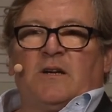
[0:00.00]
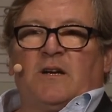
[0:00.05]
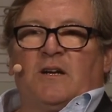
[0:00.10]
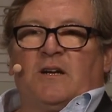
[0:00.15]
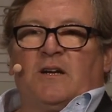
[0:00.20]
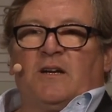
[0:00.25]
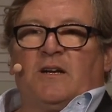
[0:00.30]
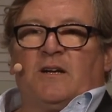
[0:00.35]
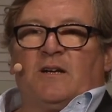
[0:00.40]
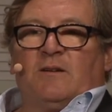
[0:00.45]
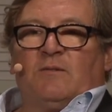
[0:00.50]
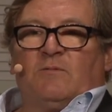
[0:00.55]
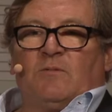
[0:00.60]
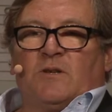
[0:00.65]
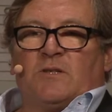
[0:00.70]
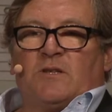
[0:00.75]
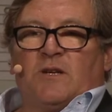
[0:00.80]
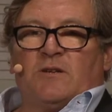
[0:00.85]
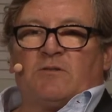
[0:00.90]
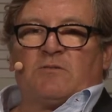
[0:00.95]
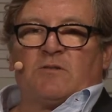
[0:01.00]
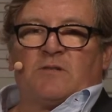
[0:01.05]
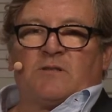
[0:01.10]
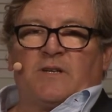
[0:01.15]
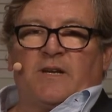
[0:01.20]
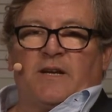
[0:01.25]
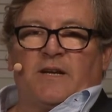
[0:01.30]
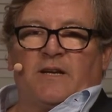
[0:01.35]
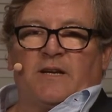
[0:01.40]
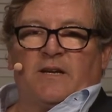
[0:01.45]
Uh, what's
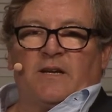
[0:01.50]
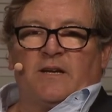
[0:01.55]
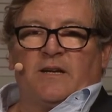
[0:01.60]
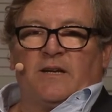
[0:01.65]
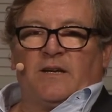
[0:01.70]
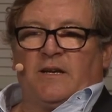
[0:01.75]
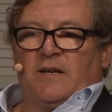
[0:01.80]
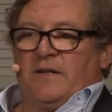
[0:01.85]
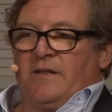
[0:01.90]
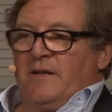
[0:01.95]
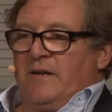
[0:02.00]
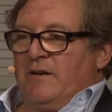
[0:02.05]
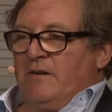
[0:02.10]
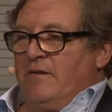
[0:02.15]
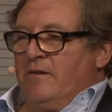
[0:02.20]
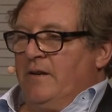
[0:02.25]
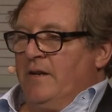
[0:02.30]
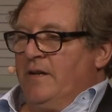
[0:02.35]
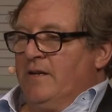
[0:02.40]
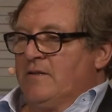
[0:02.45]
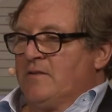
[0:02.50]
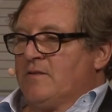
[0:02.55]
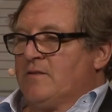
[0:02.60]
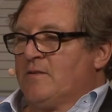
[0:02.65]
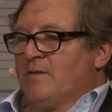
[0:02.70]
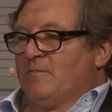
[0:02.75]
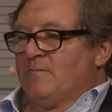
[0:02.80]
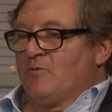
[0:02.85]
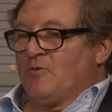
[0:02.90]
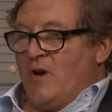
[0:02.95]
interesting, it, there is
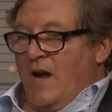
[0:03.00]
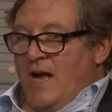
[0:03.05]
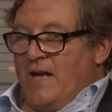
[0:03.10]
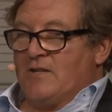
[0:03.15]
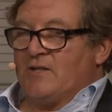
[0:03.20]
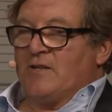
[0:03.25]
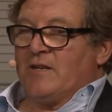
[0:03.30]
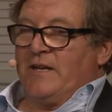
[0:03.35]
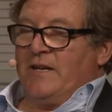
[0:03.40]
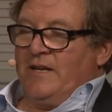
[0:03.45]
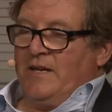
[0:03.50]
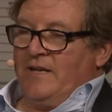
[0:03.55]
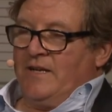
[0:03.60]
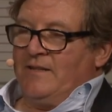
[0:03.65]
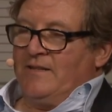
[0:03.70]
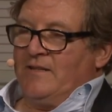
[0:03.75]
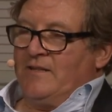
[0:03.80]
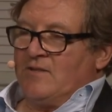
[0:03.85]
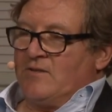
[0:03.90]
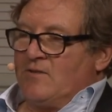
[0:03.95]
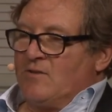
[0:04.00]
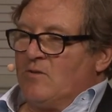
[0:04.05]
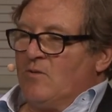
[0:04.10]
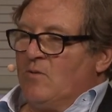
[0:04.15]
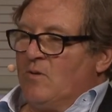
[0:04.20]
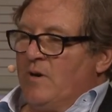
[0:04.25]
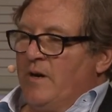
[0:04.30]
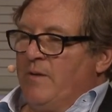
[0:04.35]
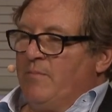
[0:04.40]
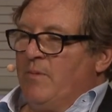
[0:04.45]
some tragedy in this
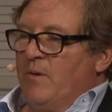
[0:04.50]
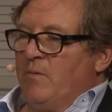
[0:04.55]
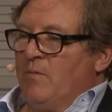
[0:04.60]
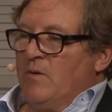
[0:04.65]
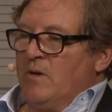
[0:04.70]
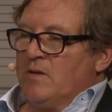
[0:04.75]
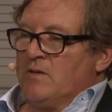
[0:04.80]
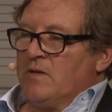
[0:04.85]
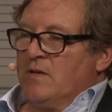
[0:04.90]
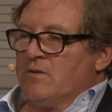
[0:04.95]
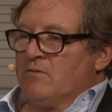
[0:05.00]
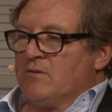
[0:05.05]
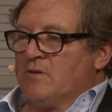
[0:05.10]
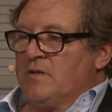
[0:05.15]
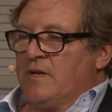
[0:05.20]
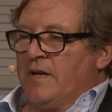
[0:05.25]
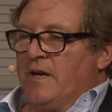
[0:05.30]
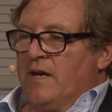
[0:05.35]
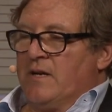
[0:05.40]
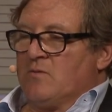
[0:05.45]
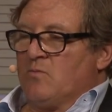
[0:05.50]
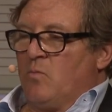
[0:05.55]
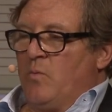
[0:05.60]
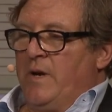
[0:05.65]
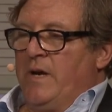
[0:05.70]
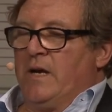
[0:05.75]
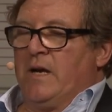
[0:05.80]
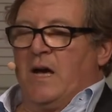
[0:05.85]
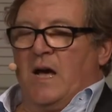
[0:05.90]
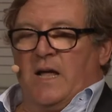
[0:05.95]
story, but what is interesting, as
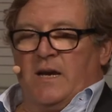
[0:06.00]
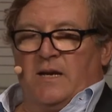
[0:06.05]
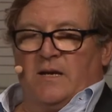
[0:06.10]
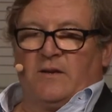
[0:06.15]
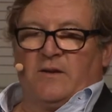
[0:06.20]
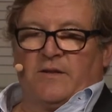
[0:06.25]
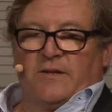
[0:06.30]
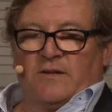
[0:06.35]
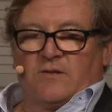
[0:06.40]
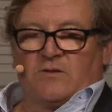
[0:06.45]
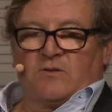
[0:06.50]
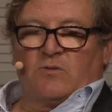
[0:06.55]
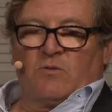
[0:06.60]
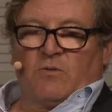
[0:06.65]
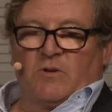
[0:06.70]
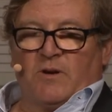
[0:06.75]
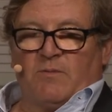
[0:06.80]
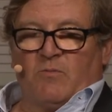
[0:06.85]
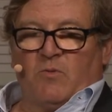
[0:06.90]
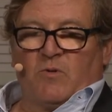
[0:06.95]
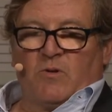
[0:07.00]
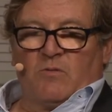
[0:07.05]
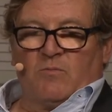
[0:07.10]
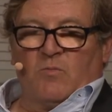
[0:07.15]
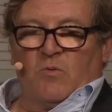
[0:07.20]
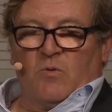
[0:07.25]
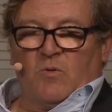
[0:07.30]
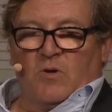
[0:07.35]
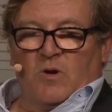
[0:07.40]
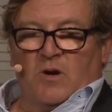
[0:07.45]
we got into this story more and
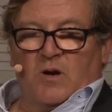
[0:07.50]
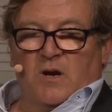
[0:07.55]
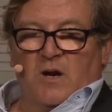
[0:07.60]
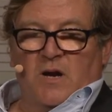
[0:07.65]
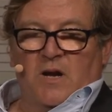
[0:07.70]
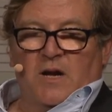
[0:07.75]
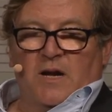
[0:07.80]
more,